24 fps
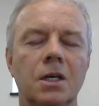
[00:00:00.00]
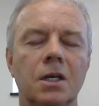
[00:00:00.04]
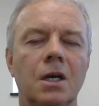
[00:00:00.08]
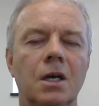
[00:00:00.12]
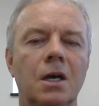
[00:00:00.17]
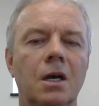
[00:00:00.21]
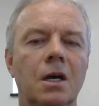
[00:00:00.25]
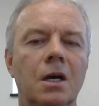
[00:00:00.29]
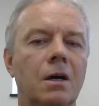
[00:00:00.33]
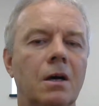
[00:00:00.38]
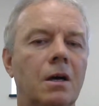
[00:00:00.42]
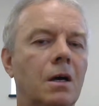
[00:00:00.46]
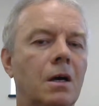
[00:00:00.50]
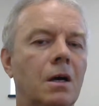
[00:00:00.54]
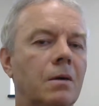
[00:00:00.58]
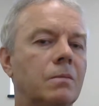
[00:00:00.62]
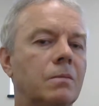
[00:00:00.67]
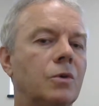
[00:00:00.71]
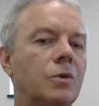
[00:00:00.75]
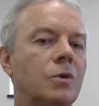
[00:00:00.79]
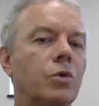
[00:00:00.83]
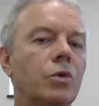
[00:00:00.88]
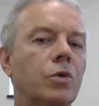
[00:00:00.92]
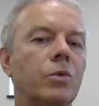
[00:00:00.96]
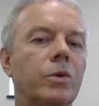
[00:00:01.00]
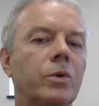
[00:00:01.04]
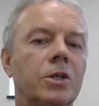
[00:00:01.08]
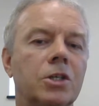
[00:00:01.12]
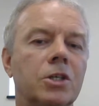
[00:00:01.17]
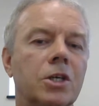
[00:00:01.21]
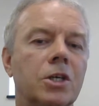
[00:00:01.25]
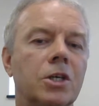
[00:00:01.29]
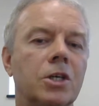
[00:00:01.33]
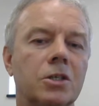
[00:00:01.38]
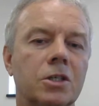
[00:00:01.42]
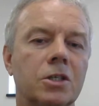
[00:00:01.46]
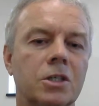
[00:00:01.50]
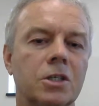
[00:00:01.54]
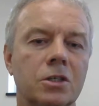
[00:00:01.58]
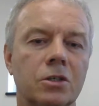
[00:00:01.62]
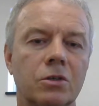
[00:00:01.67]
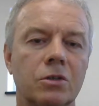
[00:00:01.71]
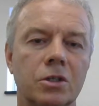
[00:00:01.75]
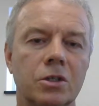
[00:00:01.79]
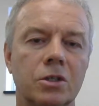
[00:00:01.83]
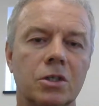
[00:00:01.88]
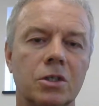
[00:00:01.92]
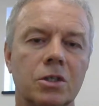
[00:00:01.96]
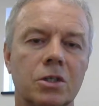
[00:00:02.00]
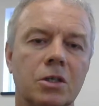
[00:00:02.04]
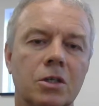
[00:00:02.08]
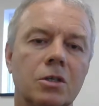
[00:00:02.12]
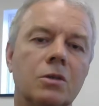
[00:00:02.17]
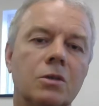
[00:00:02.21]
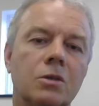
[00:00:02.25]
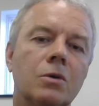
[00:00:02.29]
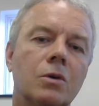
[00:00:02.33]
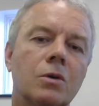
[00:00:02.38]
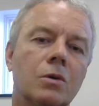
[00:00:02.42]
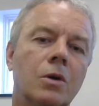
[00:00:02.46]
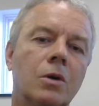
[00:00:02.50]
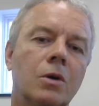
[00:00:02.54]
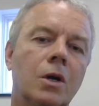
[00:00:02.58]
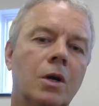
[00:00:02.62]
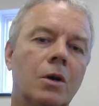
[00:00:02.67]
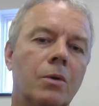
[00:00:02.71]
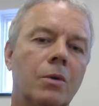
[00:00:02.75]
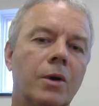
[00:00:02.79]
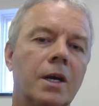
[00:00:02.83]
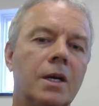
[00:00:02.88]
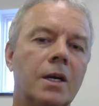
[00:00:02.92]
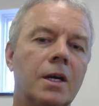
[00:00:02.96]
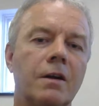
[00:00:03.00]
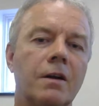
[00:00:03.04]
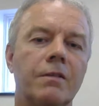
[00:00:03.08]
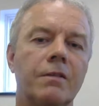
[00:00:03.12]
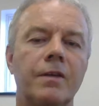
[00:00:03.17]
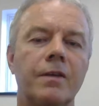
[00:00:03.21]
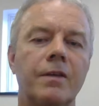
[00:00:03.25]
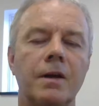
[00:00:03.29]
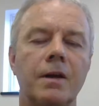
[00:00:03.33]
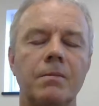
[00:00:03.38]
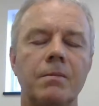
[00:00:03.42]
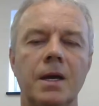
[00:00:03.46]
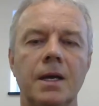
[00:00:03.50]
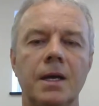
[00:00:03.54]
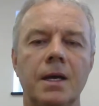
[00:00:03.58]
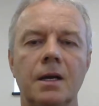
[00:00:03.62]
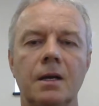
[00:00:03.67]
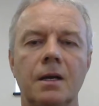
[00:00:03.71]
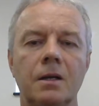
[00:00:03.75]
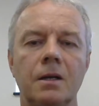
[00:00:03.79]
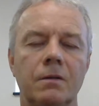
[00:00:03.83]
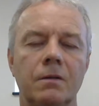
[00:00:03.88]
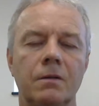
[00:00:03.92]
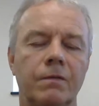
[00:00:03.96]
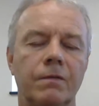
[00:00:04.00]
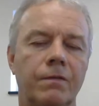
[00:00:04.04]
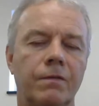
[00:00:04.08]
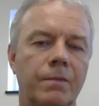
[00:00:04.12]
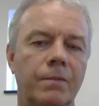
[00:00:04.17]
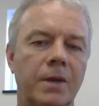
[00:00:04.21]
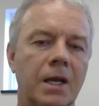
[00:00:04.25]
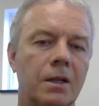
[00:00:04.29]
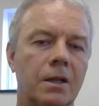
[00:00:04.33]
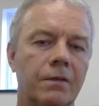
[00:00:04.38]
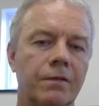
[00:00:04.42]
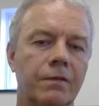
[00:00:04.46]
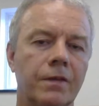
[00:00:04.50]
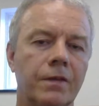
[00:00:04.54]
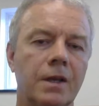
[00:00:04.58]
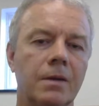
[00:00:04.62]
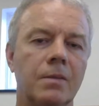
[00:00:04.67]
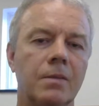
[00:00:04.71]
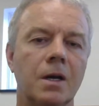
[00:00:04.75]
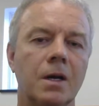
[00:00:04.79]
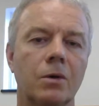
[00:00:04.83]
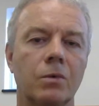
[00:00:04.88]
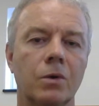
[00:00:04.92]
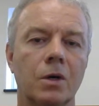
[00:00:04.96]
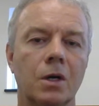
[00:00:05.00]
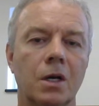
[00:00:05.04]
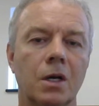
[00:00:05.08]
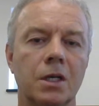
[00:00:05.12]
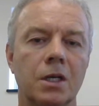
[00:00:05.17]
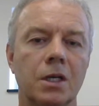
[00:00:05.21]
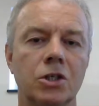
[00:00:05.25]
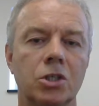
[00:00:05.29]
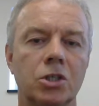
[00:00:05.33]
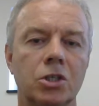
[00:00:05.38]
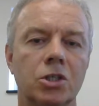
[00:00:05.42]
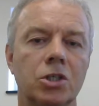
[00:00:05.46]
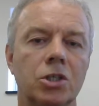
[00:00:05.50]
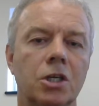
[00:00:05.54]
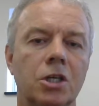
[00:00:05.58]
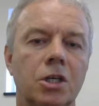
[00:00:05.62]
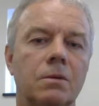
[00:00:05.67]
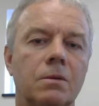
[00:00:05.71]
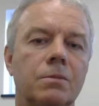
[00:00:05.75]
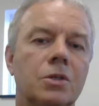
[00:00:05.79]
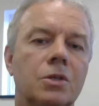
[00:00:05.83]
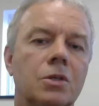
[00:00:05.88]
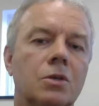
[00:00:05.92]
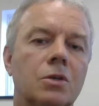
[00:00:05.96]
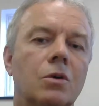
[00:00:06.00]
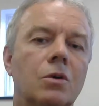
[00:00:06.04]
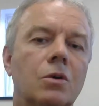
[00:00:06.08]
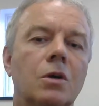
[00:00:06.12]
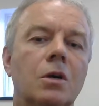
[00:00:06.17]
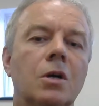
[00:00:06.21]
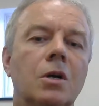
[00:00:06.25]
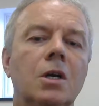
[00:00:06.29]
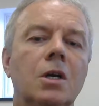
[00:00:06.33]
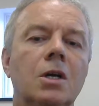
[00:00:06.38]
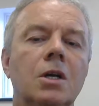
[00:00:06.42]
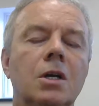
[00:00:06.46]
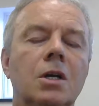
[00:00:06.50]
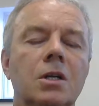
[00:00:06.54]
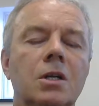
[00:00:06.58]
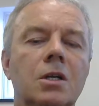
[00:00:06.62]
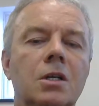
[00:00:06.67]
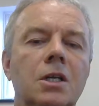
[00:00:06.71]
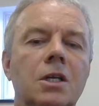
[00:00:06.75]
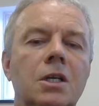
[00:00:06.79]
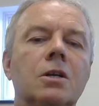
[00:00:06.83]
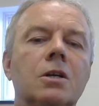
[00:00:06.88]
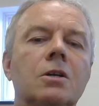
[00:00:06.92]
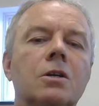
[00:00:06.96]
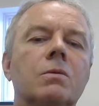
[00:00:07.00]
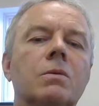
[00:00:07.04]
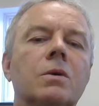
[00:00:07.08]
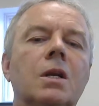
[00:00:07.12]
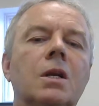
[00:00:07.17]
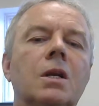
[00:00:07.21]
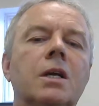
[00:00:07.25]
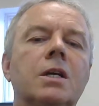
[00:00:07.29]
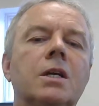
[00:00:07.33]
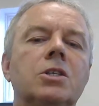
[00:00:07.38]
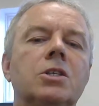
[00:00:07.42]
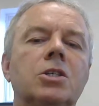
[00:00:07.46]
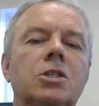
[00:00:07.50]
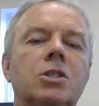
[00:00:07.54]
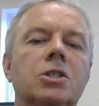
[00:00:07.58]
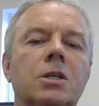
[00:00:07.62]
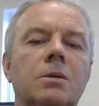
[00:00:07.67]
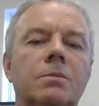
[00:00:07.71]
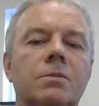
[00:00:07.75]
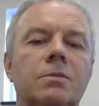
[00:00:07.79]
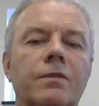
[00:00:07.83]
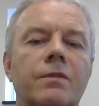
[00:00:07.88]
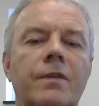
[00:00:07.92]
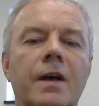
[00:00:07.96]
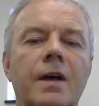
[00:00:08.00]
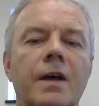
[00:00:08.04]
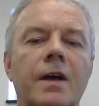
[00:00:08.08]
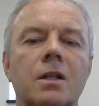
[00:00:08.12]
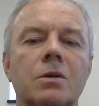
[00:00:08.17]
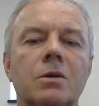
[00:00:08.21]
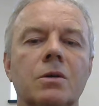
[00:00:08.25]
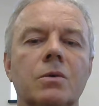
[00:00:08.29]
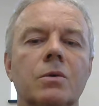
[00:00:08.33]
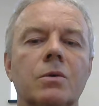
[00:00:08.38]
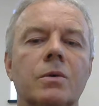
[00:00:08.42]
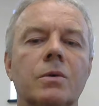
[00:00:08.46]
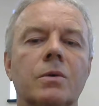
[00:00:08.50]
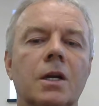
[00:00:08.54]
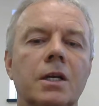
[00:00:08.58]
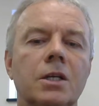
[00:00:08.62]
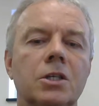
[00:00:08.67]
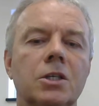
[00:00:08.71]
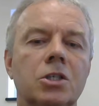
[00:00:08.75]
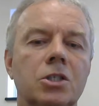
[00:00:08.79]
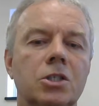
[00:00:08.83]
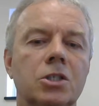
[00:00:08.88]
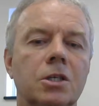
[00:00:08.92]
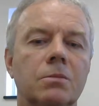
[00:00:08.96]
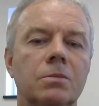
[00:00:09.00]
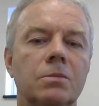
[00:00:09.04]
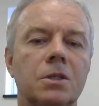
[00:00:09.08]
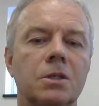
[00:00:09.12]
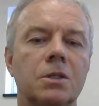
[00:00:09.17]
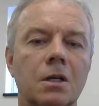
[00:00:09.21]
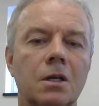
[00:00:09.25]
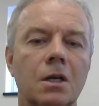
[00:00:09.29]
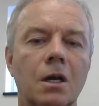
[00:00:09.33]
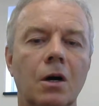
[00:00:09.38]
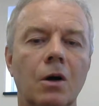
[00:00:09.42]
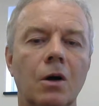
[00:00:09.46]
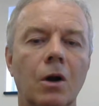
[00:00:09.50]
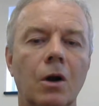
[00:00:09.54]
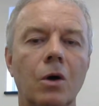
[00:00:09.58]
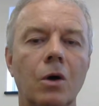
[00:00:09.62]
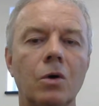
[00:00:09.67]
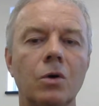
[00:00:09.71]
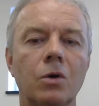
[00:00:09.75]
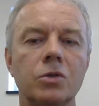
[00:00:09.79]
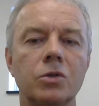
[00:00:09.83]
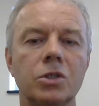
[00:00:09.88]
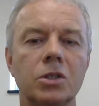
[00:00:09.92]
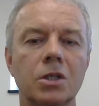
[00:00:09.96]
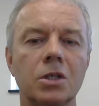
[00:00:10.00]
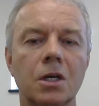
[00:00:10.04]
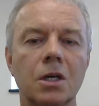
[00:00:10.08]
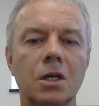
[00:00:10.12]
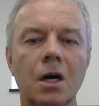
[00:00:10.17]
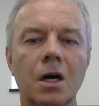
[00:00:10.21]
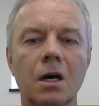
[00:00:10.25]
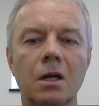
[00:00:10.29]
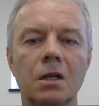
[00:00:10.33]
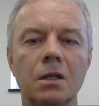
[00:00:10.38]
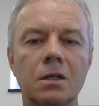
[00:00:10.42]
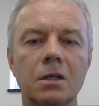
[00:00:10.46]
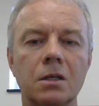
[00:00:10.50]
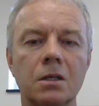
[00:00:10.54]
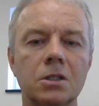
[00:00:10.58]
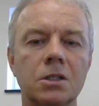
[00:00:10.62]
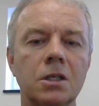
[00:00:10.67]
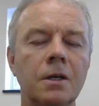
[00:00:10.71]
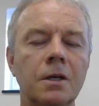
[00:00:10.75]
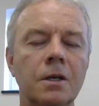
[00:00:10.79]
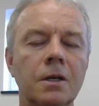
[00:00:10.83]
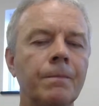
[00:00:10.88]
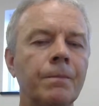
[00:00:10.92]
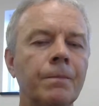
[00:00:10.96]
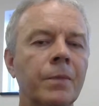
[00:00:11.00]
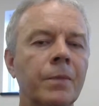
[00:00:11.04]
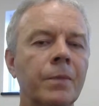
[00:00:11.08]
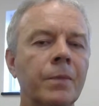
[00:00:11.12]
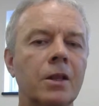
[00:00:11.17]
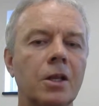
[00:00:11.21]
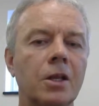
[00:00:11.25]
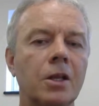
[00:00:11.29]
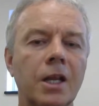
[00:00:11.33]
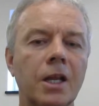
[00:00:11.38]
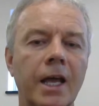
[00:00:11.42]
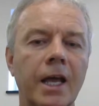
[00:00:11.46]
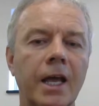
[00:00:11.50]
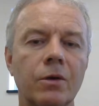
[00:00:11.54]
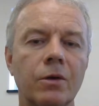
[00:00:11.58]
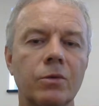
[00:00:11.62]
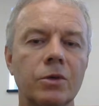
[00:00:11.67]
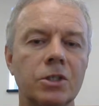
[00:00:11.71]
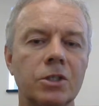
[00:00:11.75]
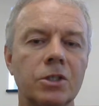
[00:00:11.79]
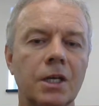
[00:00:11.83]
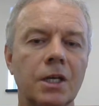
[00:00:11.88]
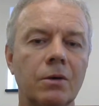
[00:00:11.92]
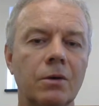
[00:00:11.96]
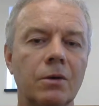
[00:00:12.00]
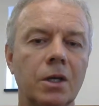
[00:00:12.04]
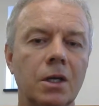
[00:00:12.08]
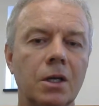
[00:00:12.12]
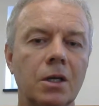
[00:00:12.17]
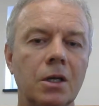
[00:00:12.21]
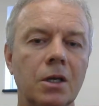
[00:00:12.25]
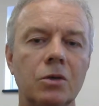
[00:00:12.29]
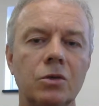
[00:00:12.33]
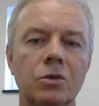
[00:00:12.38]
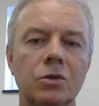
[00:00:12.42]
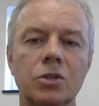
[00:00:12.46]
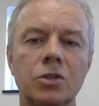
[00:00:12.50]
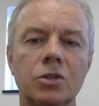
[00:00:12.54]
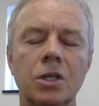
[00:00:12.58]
Who do we charge interest to? Or we identify male and female relationships, or leader relationships, follower relationships, the clothes and the colors, the language that we use.